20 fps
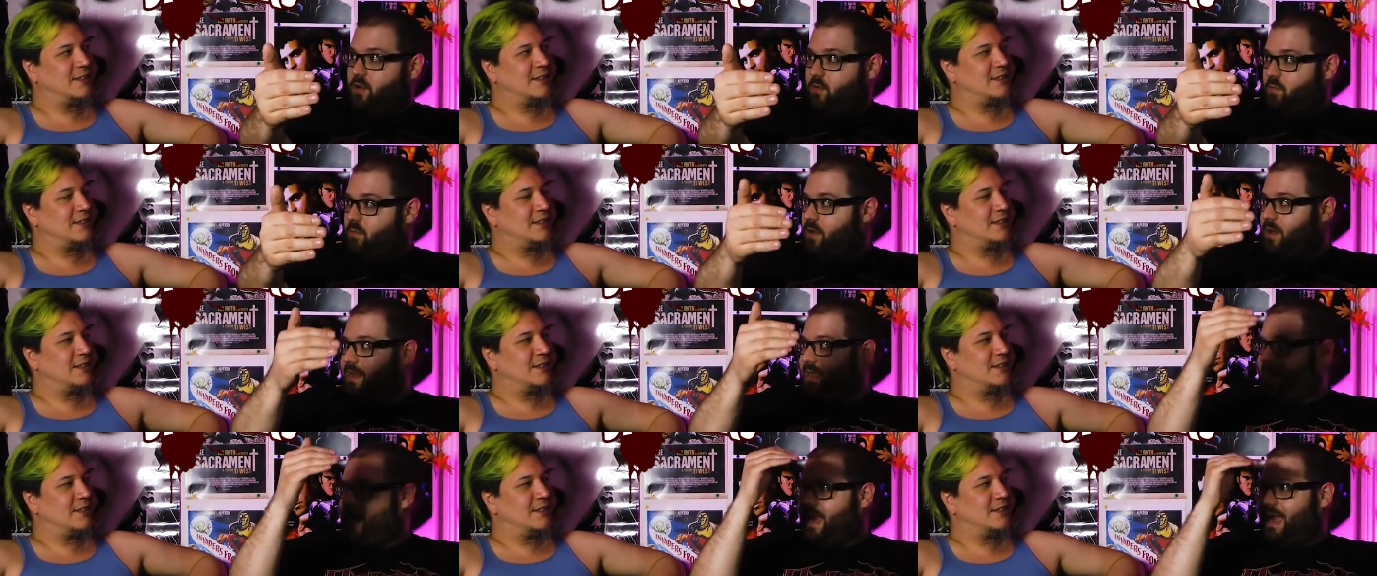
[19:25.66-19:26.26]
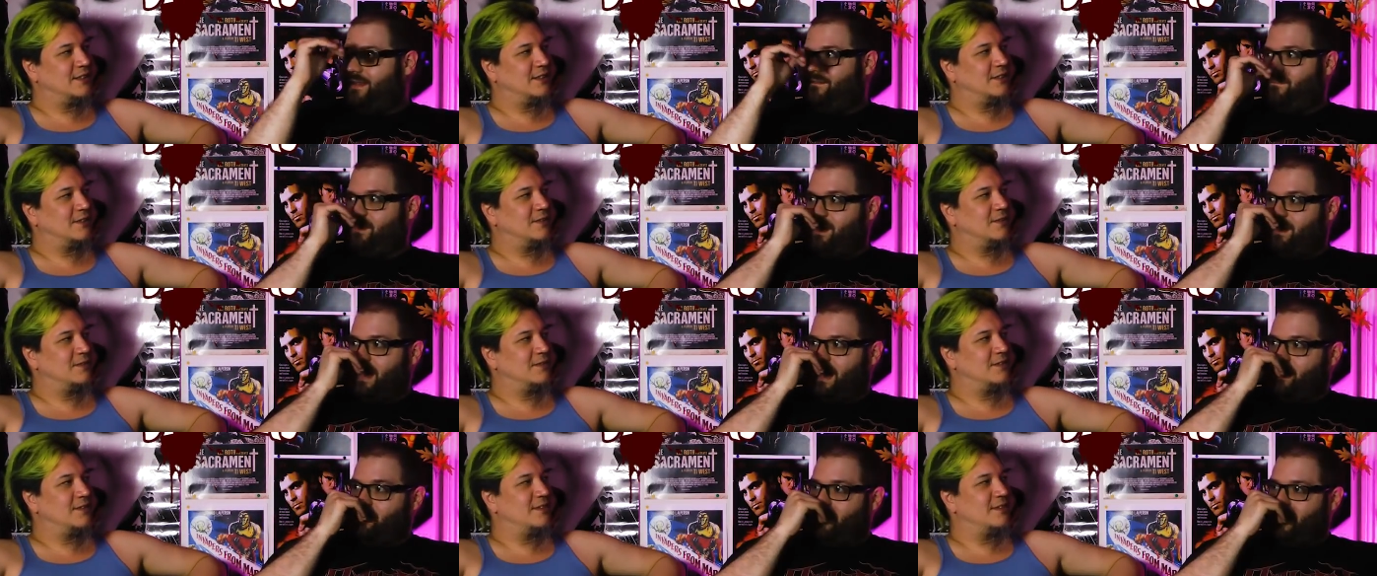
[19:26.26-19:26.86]
Speaker 1: are working. I
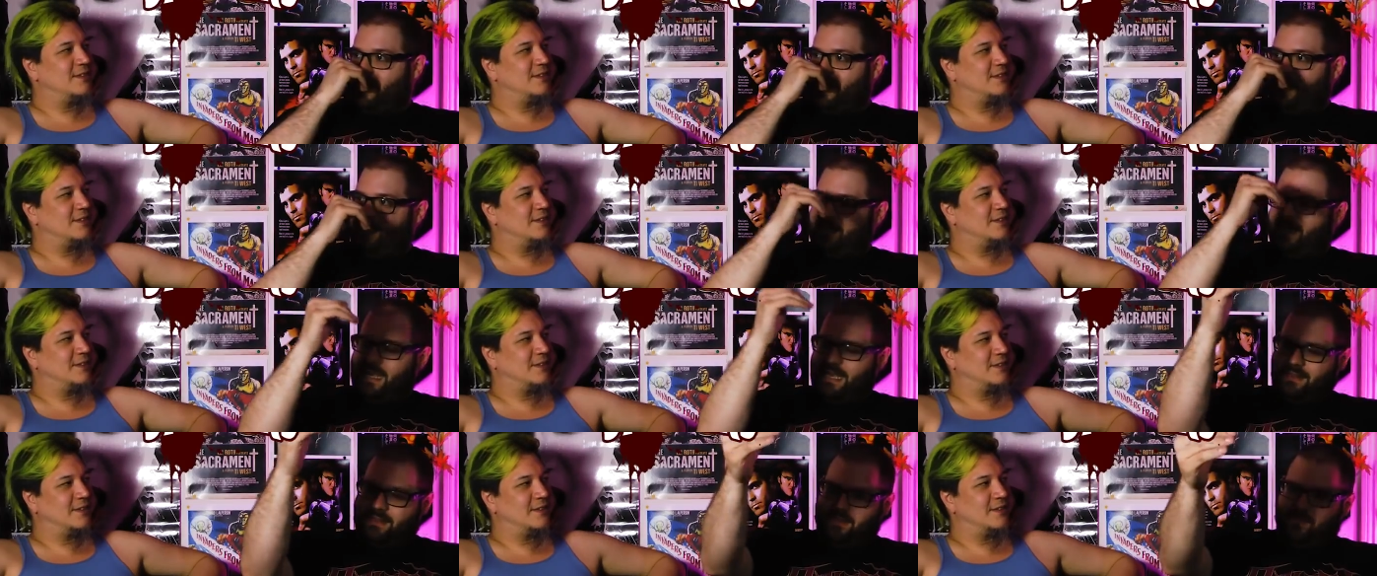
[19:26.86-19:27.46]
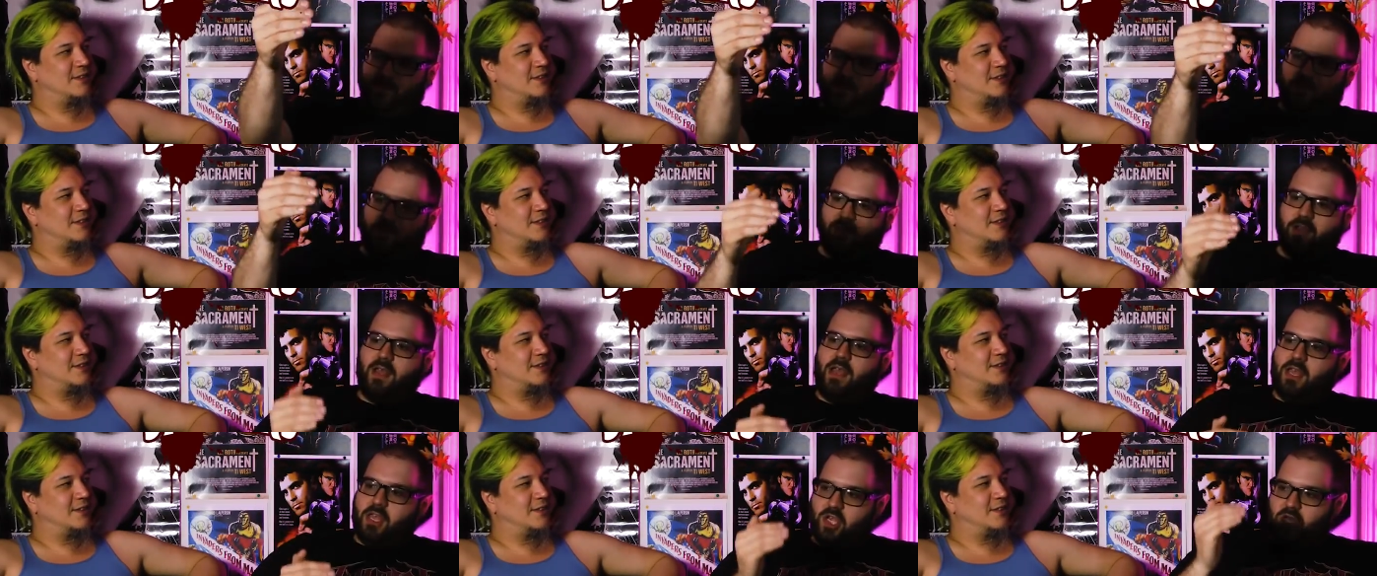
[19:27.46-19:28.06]
feel like we need to take this
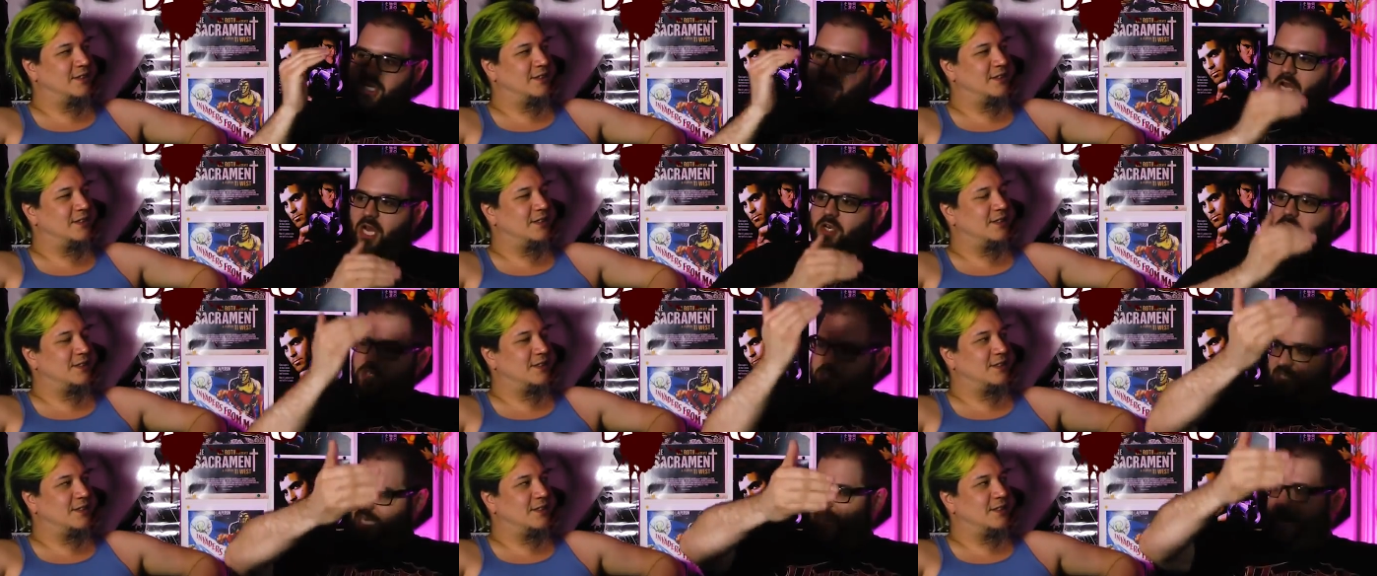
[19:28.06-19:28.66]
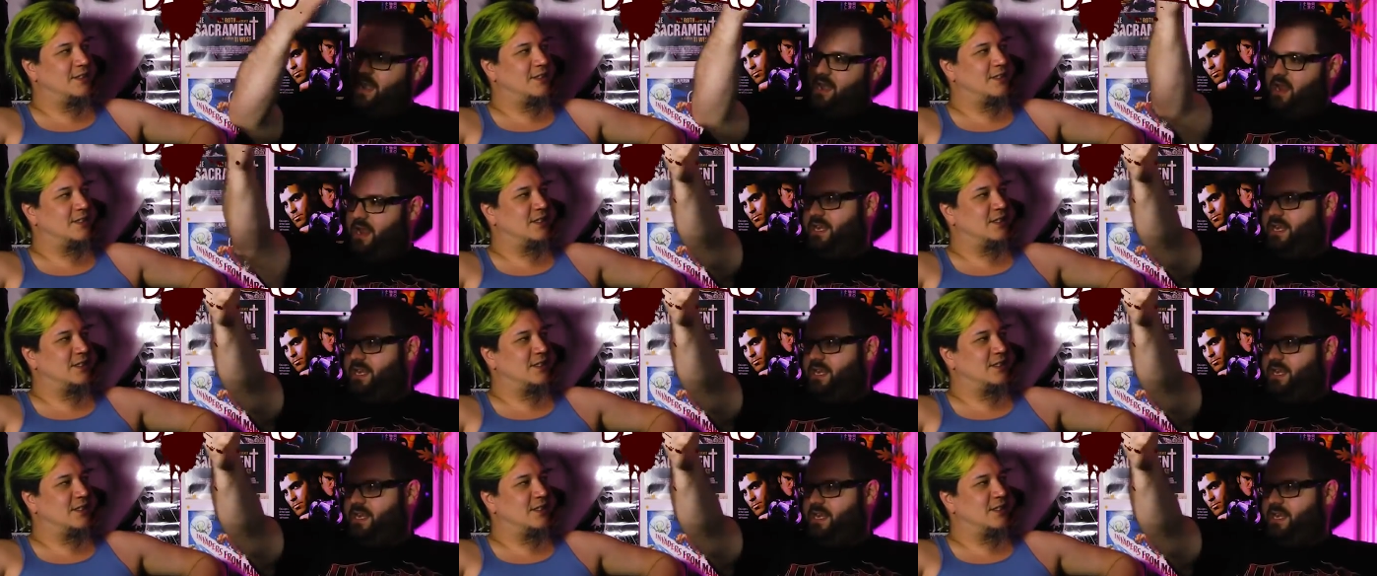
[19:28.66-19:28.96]
further. You can understand